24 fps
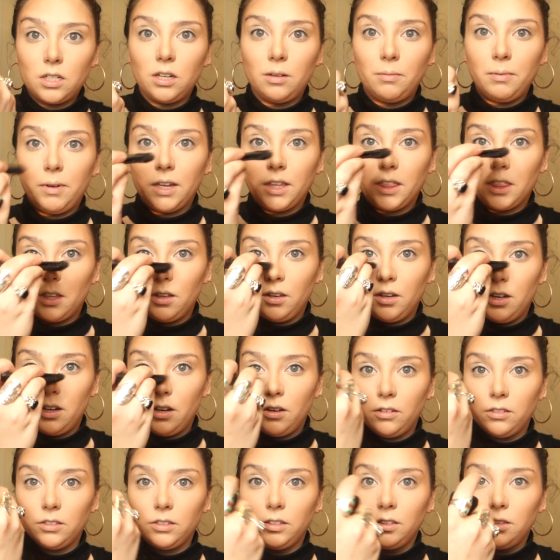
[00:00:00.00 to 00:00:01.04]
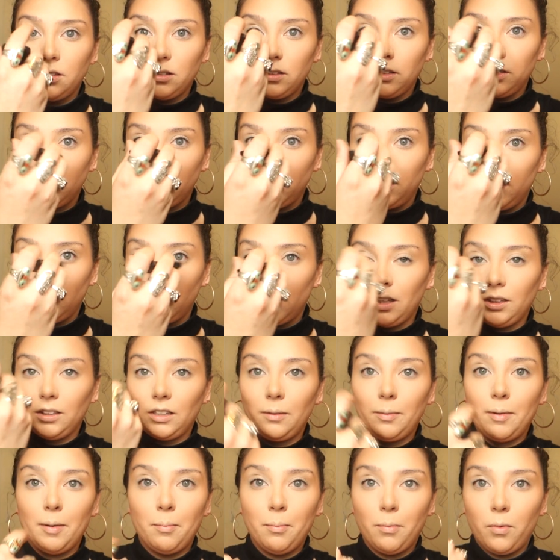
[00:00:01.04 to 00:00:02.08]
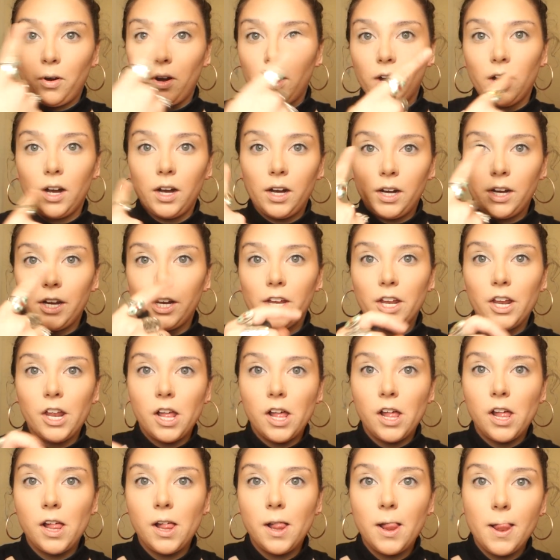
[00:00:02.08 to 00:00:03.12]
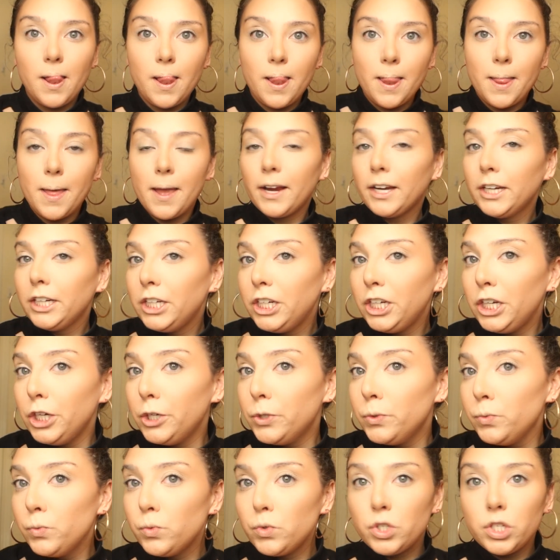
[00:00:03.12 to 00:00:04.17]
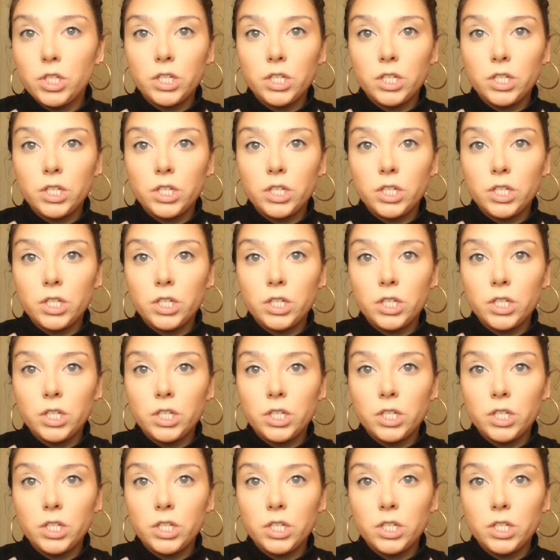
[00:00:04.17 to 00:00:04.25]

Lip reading: to make the nose look a little bit more cute.